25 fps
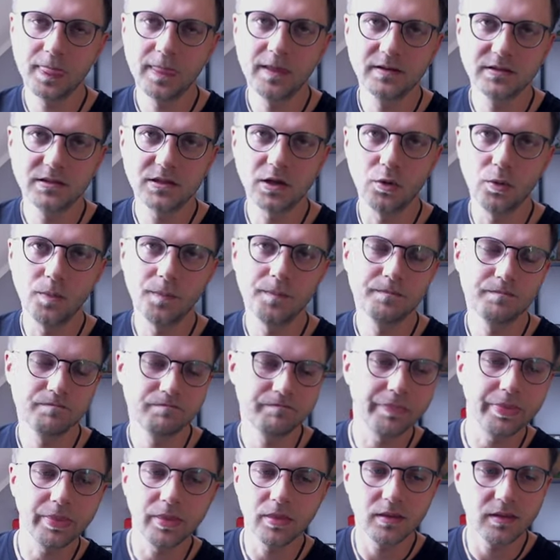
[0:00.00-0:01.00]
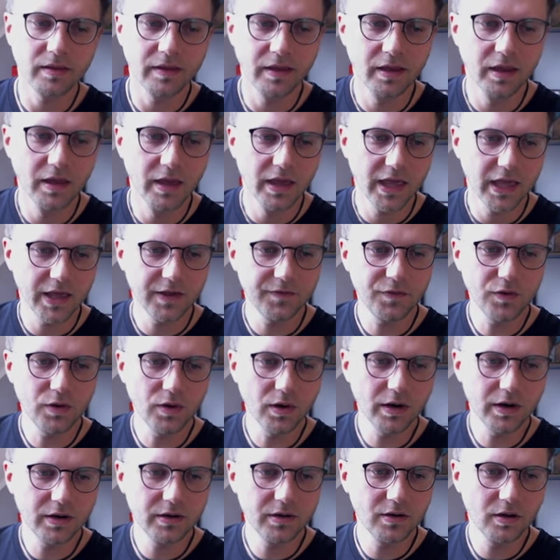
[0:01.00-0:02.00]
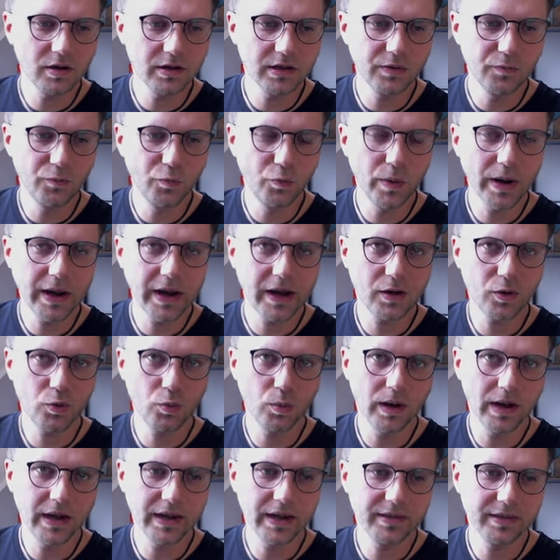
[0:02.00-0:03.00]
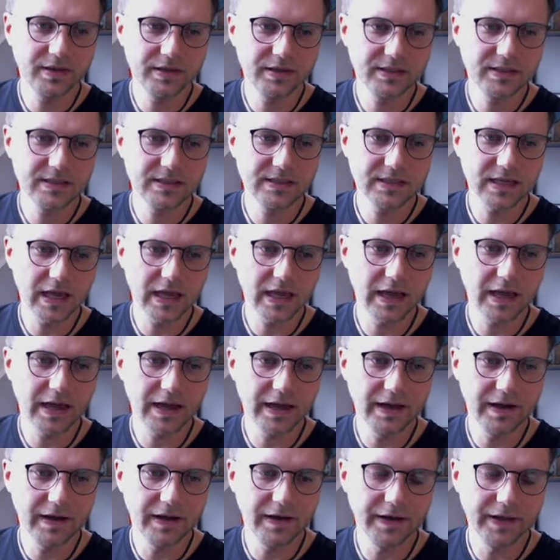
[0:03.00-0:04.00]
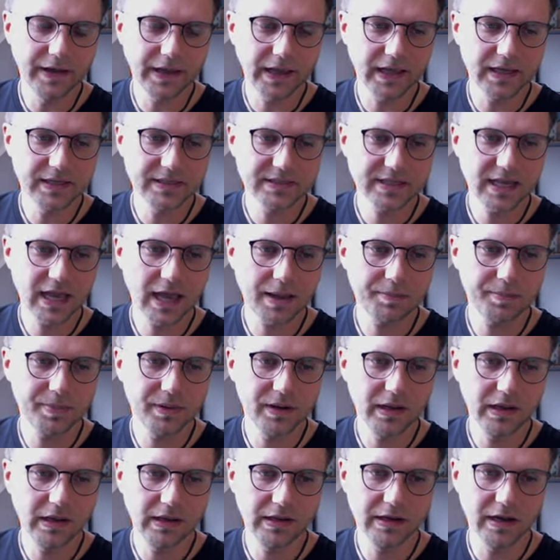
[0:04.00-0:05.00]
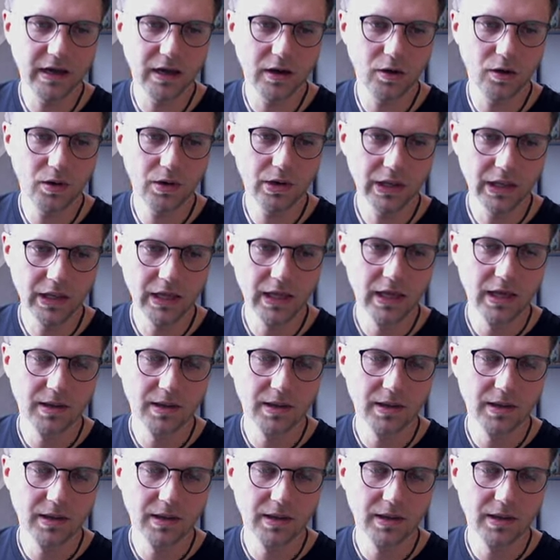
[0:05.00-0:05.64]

So if you are not aware why this uh, is happening now,